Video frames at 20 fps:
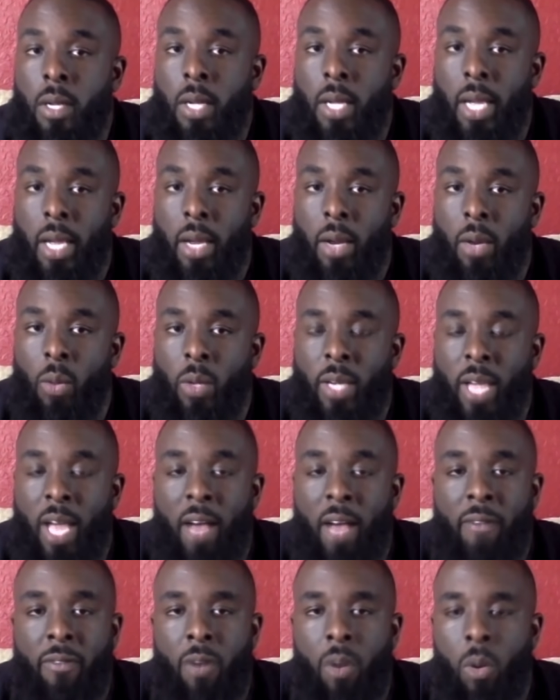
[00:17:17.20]
And when
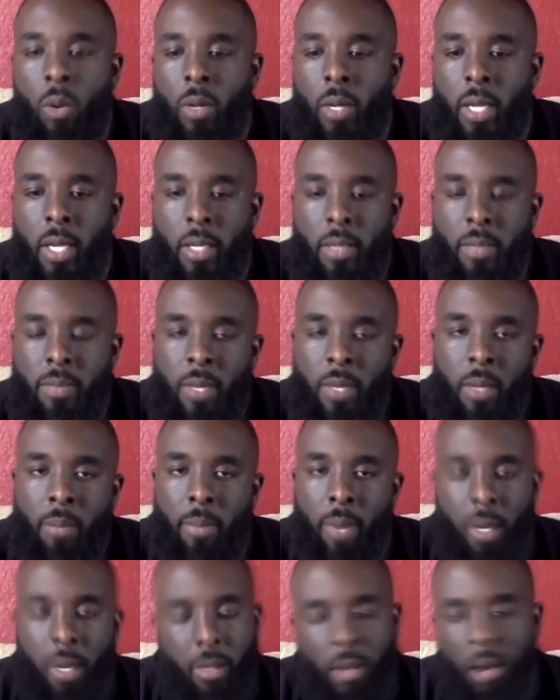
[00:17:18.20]
that folded,
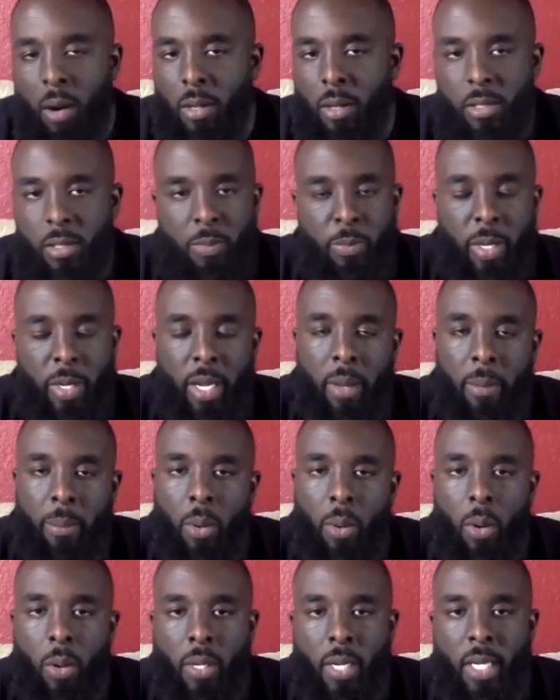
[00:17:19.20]
my daughter's being
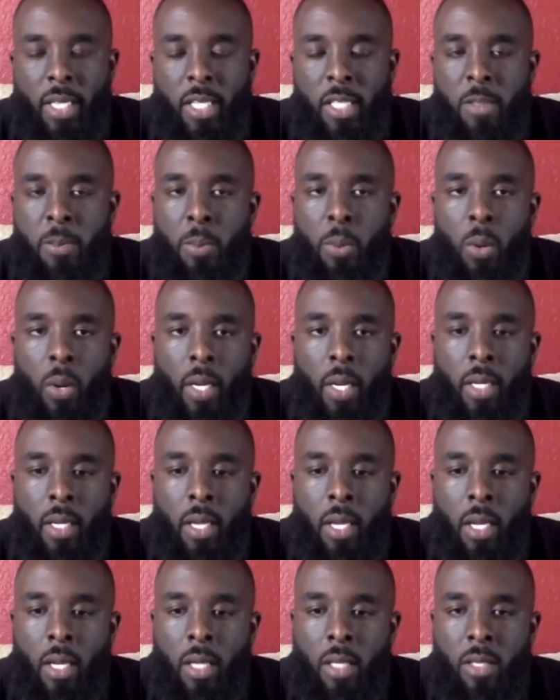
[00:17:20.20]
born at this point.
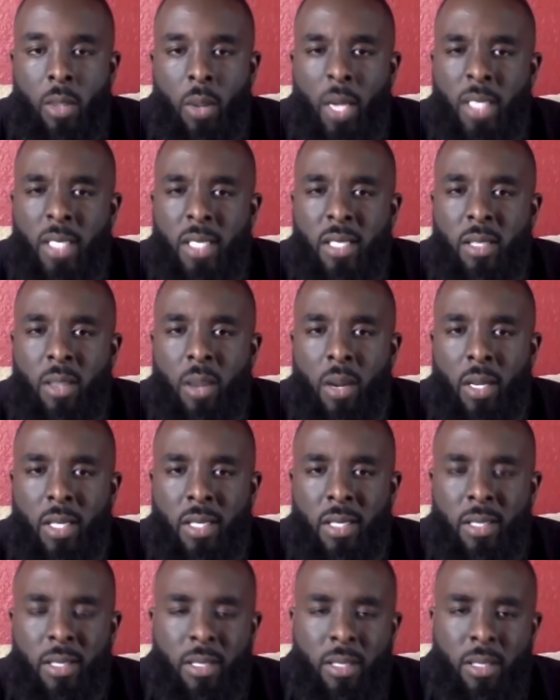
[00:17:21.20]
So I just started
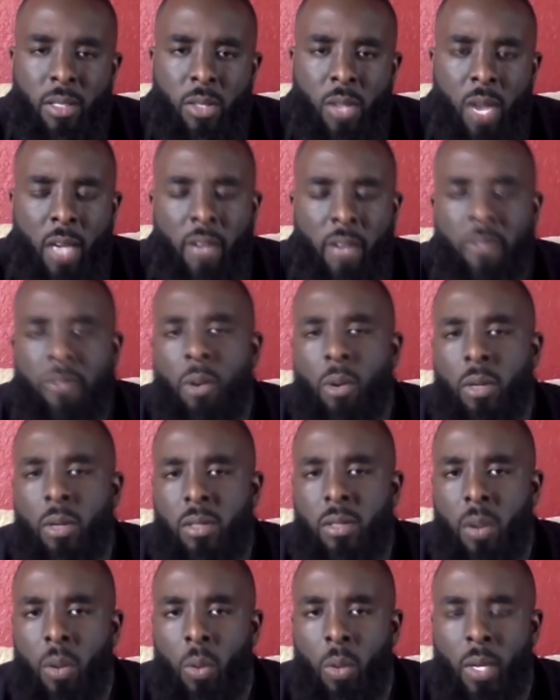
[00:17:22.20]
trying to focus
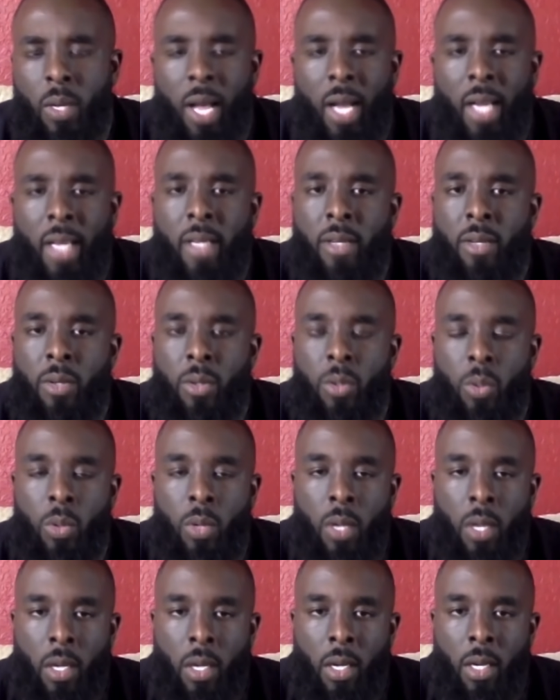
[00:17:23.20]
on what I can do
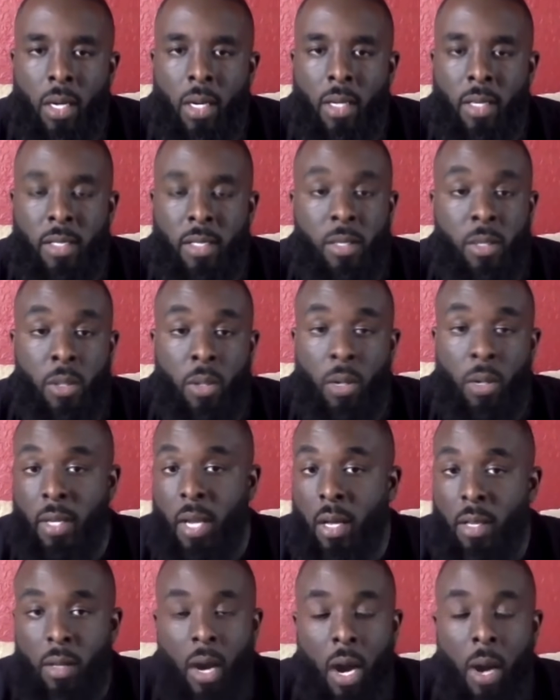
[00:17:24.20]
until
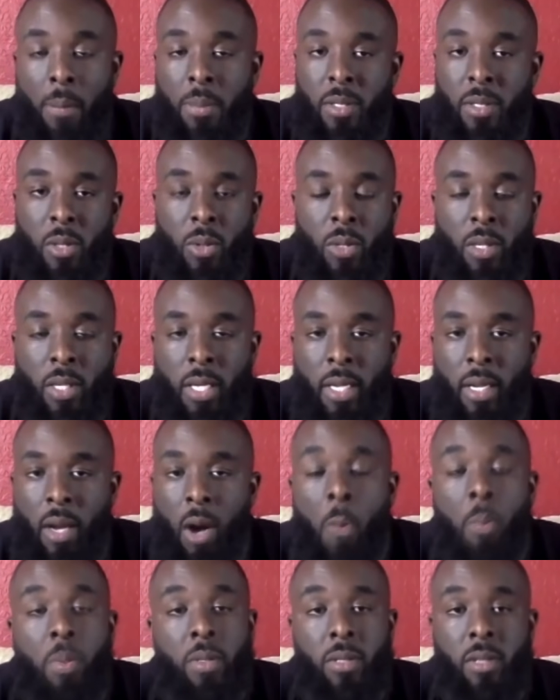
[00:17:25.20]
another opportunity
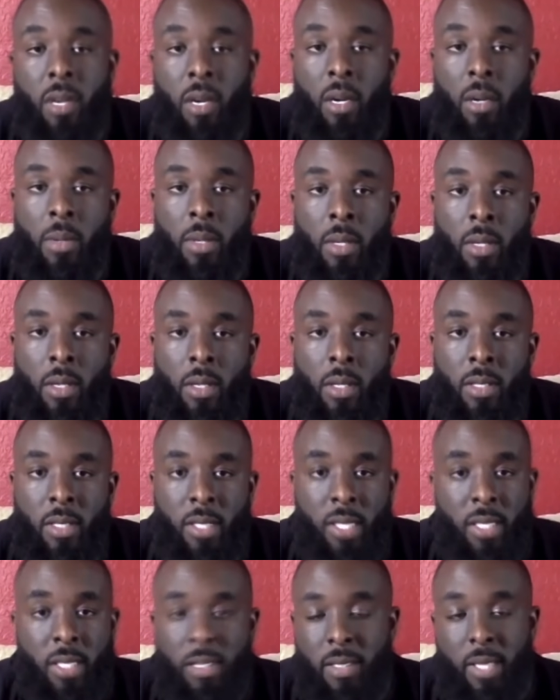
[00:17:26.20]
opens up,
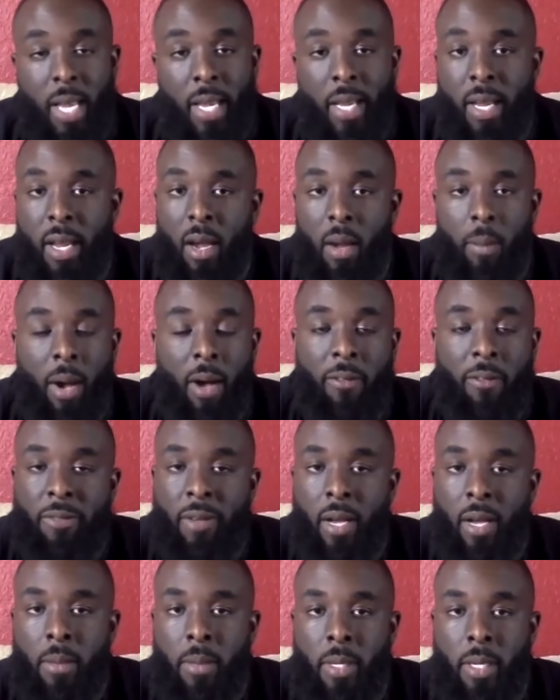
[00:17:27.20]
just to take care of my
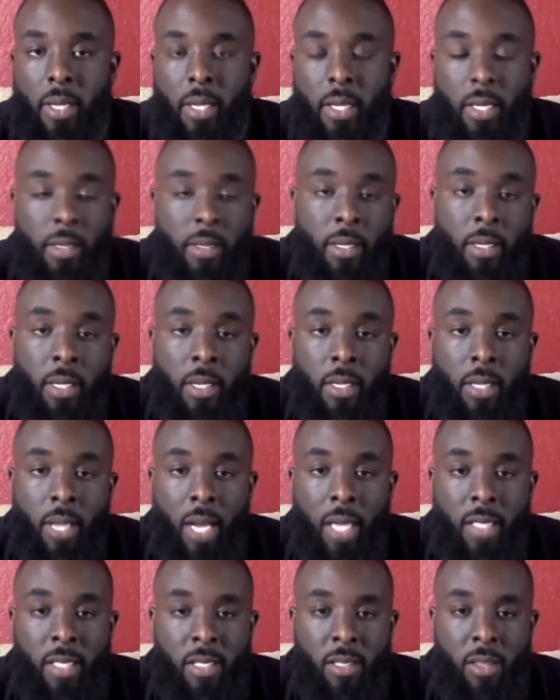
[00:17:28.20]
family. And I
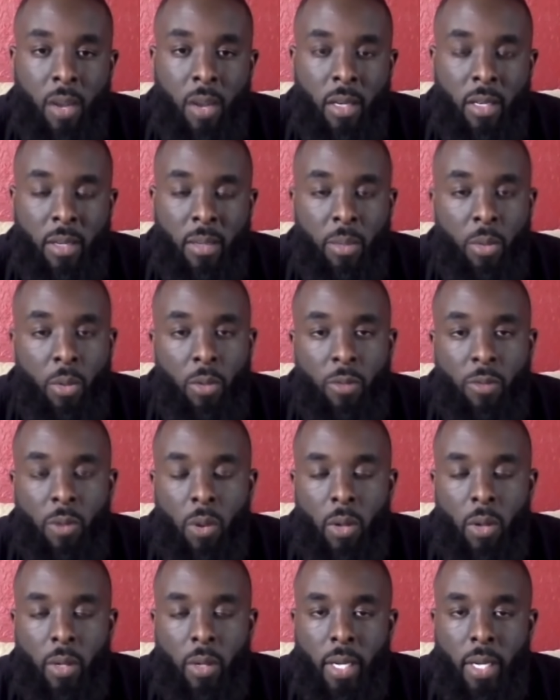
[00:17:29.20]
just started to move
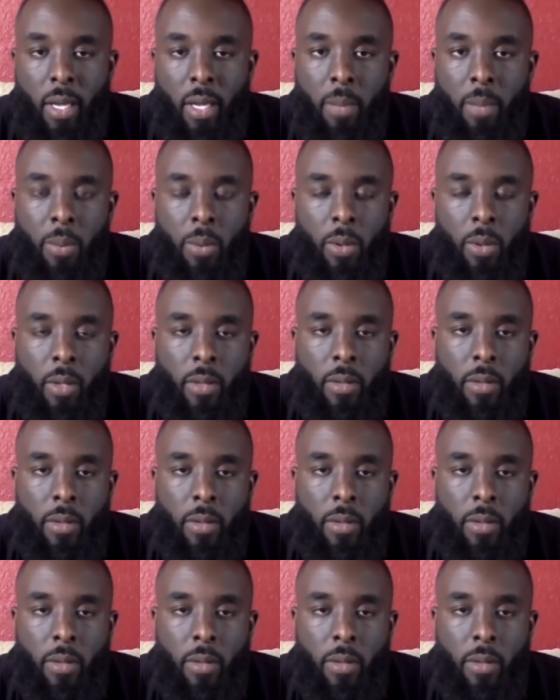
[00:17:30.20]
forward at that point.